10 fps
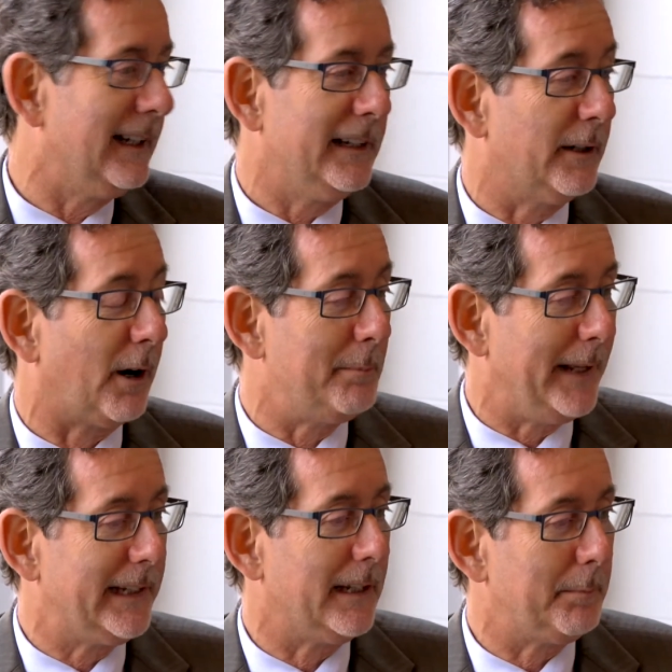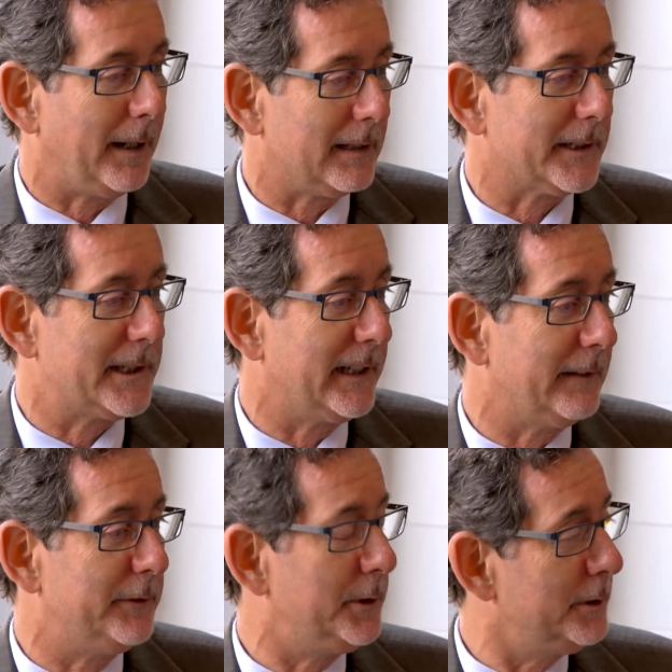you know, are making policy that
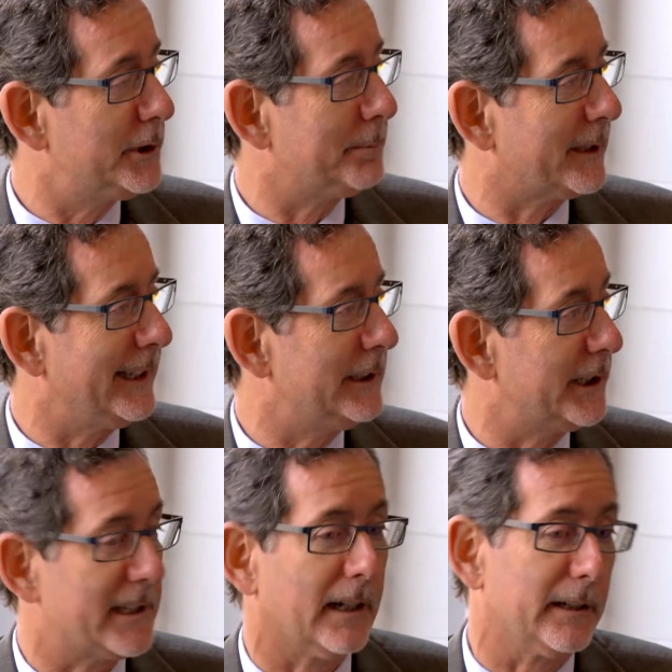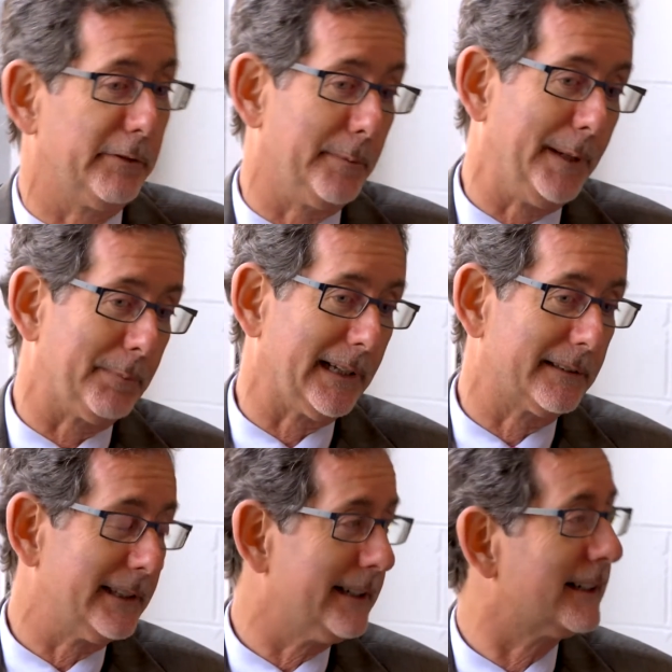have huge implications, not only for the people
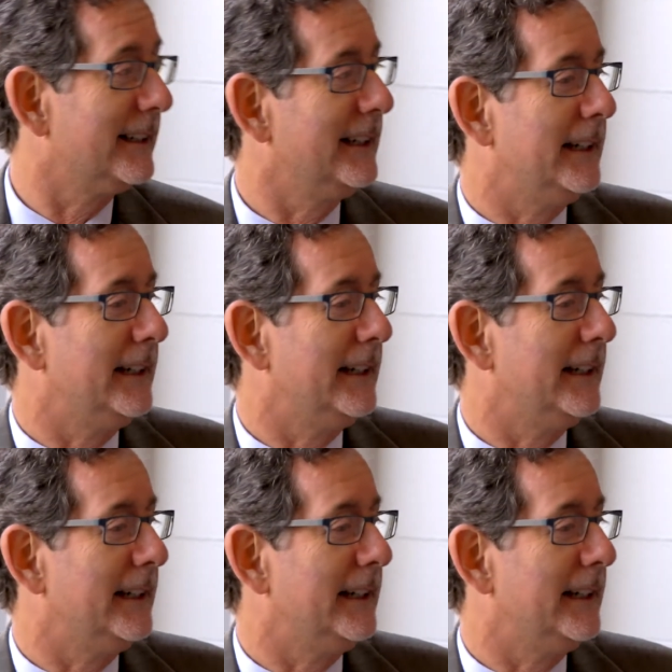out there,